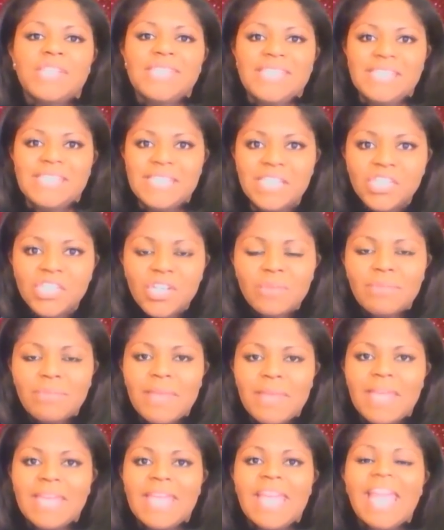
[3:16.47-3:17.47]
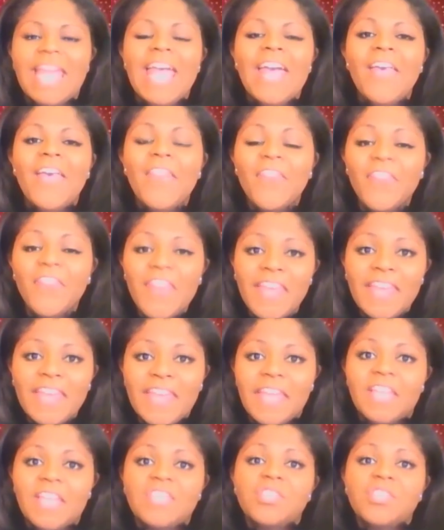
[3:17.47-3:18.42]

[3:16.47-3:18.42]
decision making, thinking.